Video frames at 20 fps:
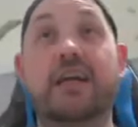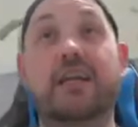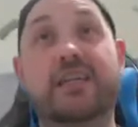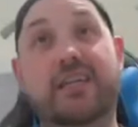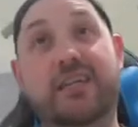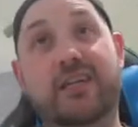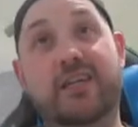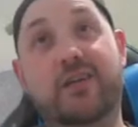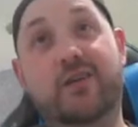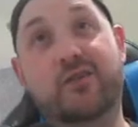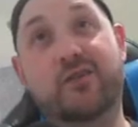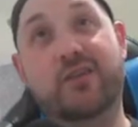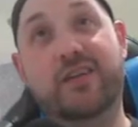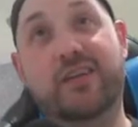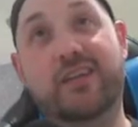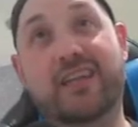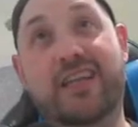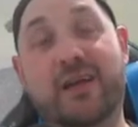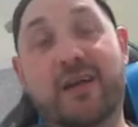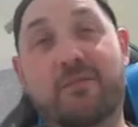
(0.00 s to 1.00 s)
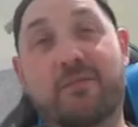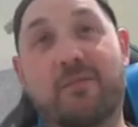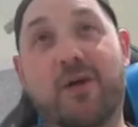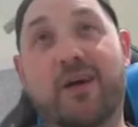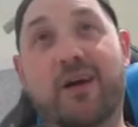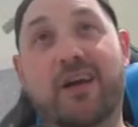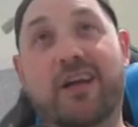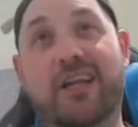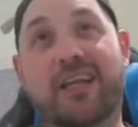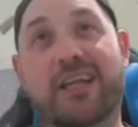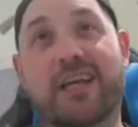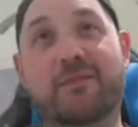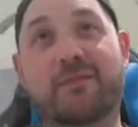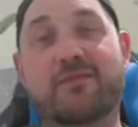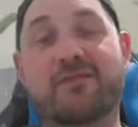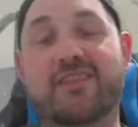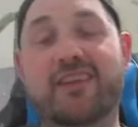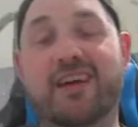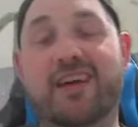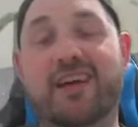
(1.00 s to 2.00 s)
Sheoldred, the
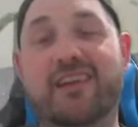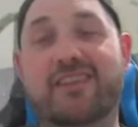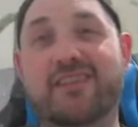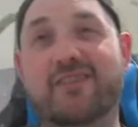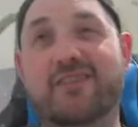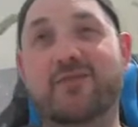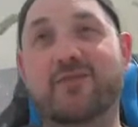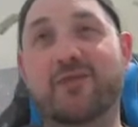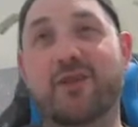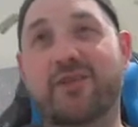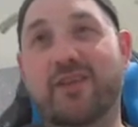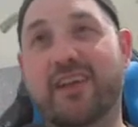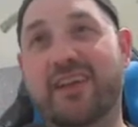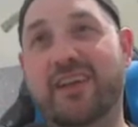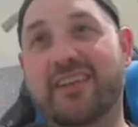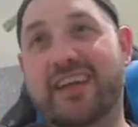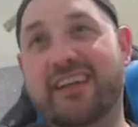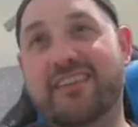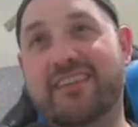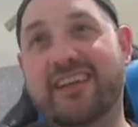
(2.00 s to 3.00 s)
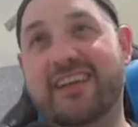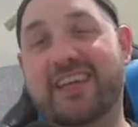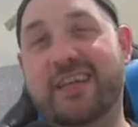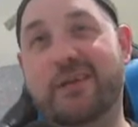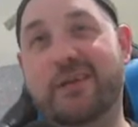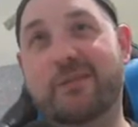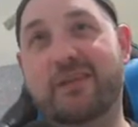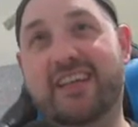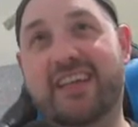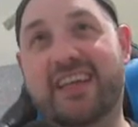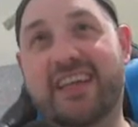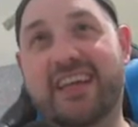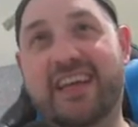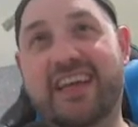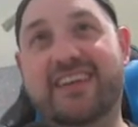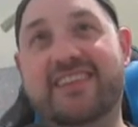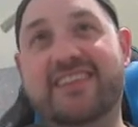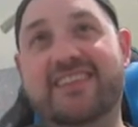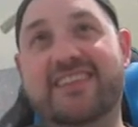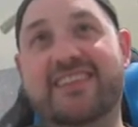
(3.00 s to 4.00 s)
Apocalypse, just works fantastically with
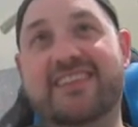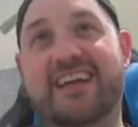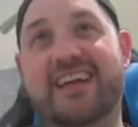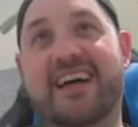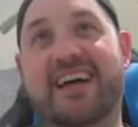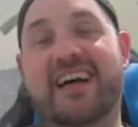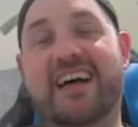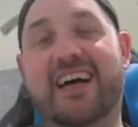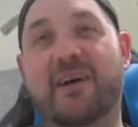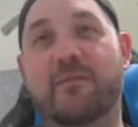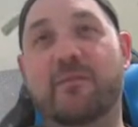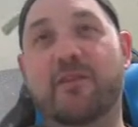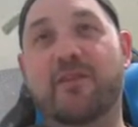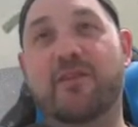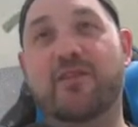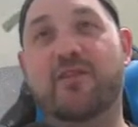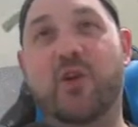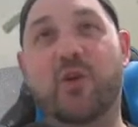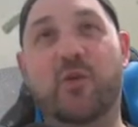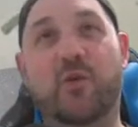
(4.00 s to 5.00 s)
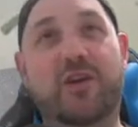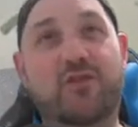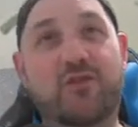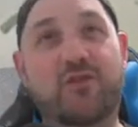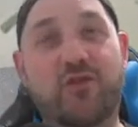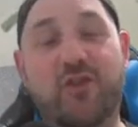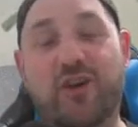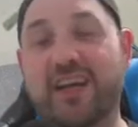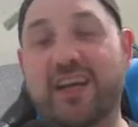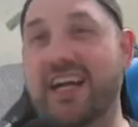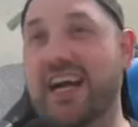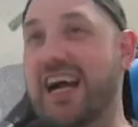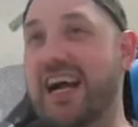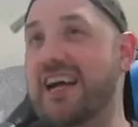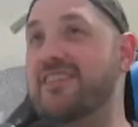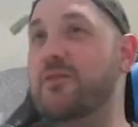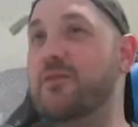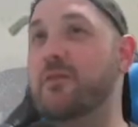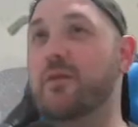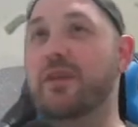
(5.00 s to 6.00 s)
Gix. So we're drawing
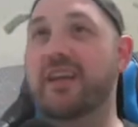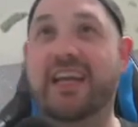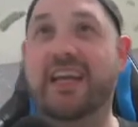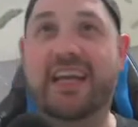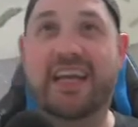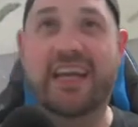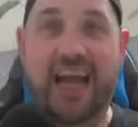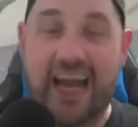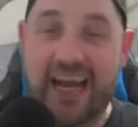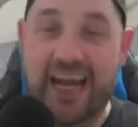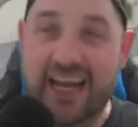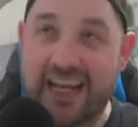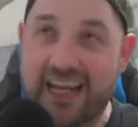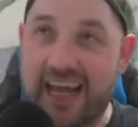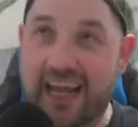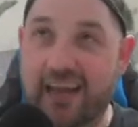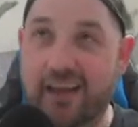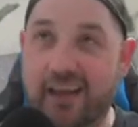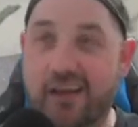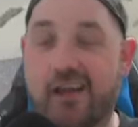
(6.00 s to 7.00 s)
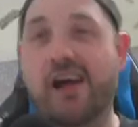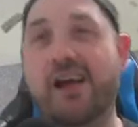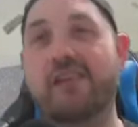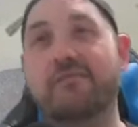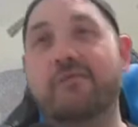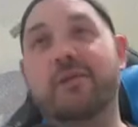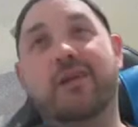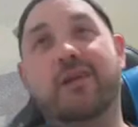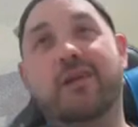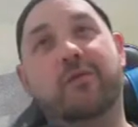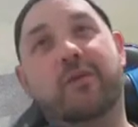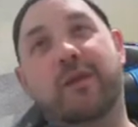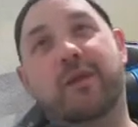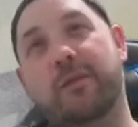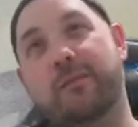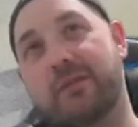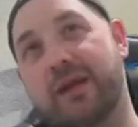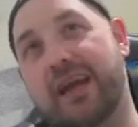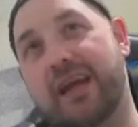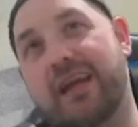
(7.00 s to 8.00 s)
cards, so we need to gain that life because we're going
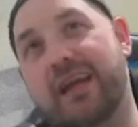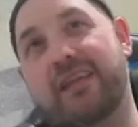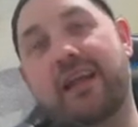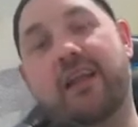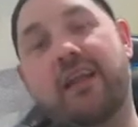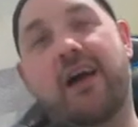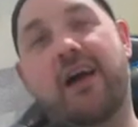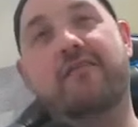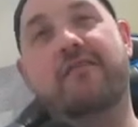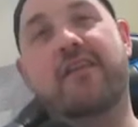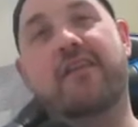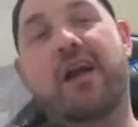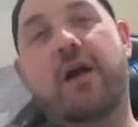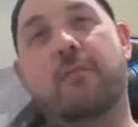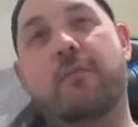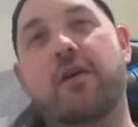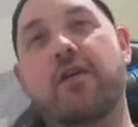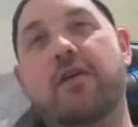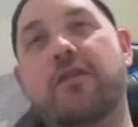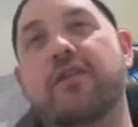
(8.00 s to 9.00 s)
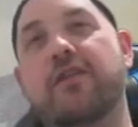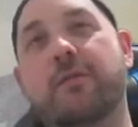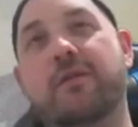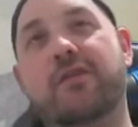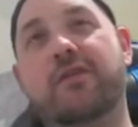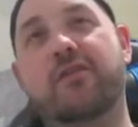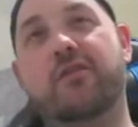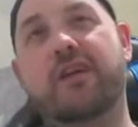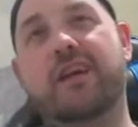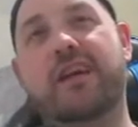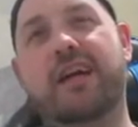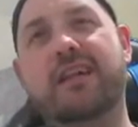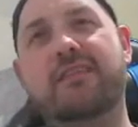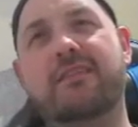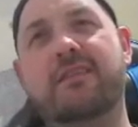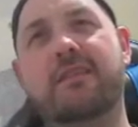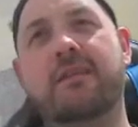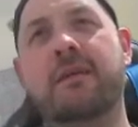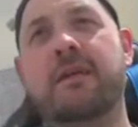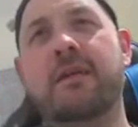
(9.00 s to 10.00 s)
to be paying that life, and our opponents are going to be drawing
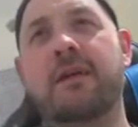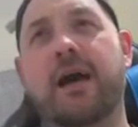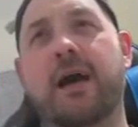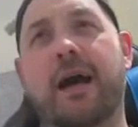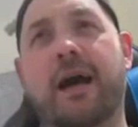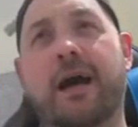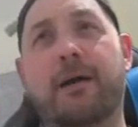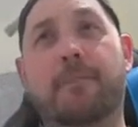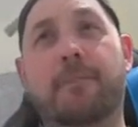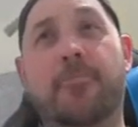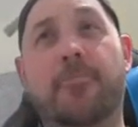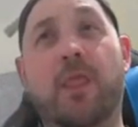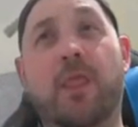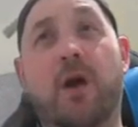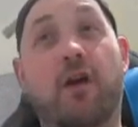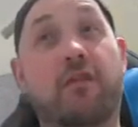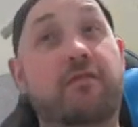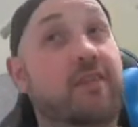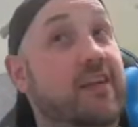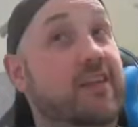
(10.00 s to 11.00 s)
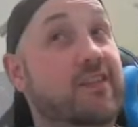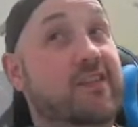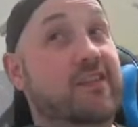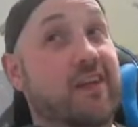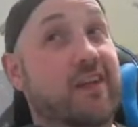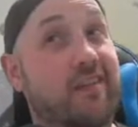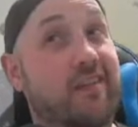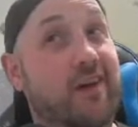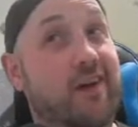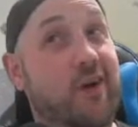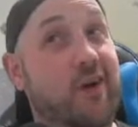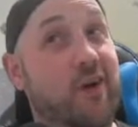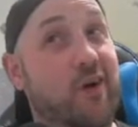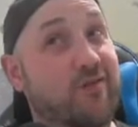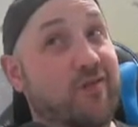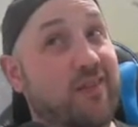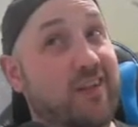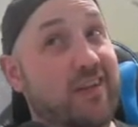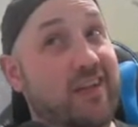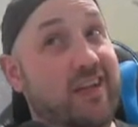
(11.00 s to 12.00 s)
cards off each other,
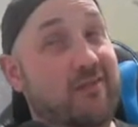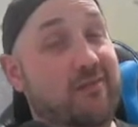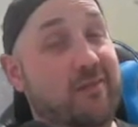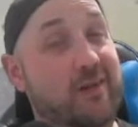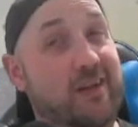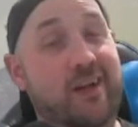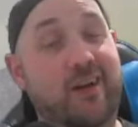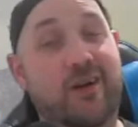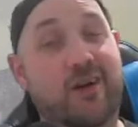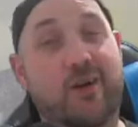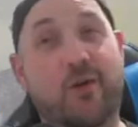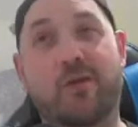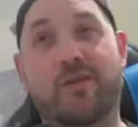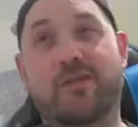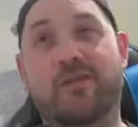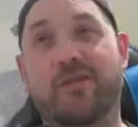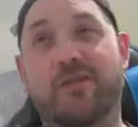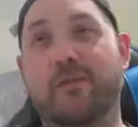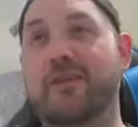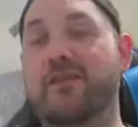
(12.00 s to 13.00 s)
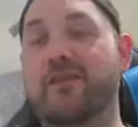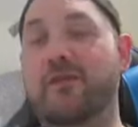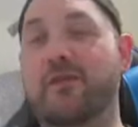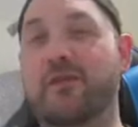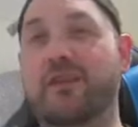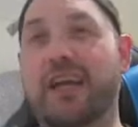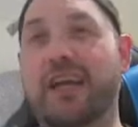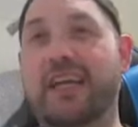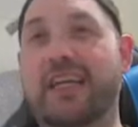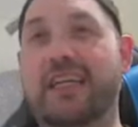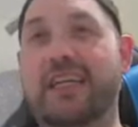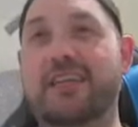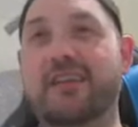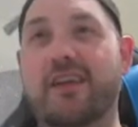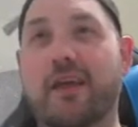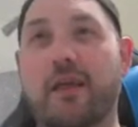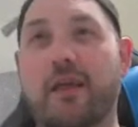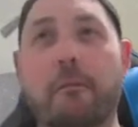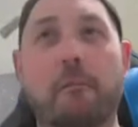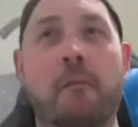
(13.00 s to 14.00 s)
hopefully, if we can coerce them into attacking
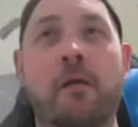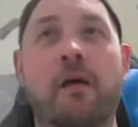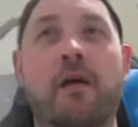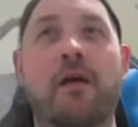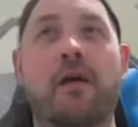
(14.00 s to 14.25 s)
each other.